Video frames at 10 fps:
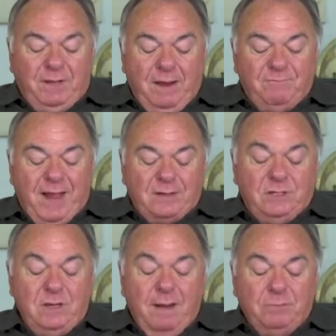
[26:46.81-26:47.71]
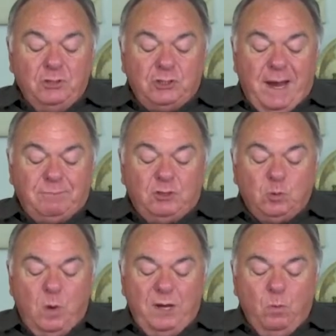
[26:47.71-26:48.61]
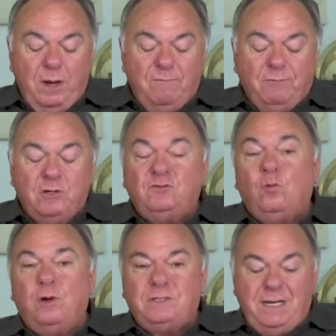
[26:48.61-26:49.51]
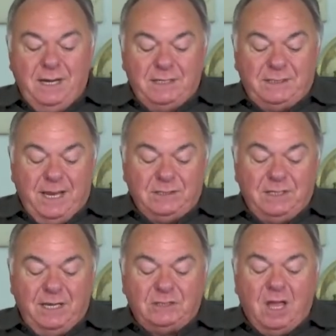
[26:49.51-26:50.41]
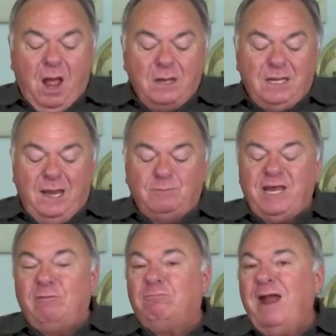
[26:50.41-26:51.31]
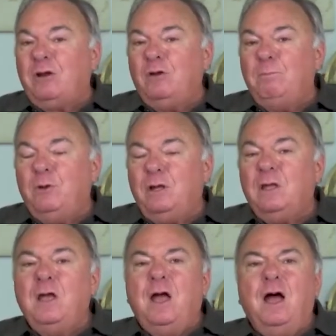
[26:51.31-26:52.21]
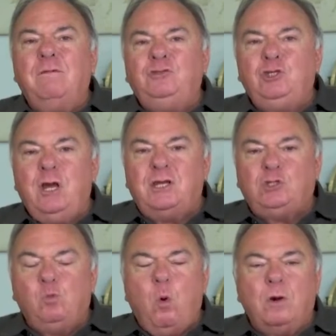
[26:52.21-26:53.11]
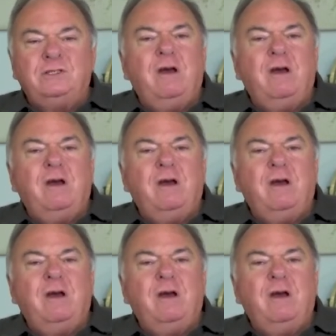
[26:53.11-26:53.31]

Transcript: In fact, in Numbers chapter 21 and verse 14, it says this, God keeps a record book of just wars.